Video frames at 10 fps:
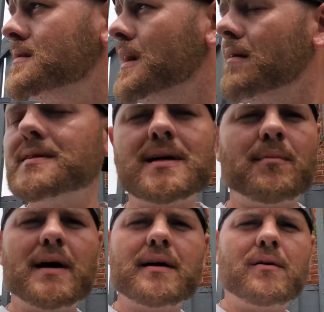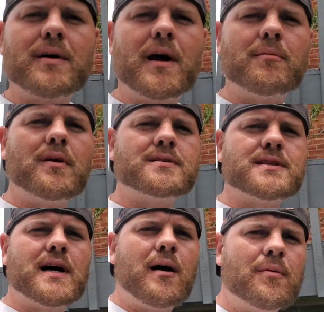every time I get on camera
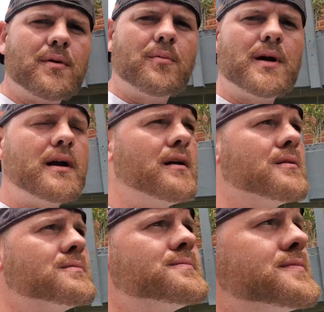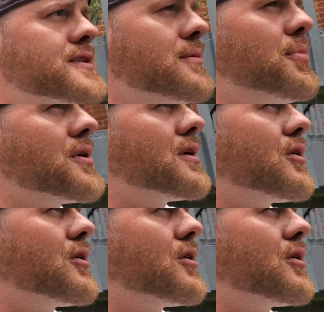there's a guy with a weed eater. To book a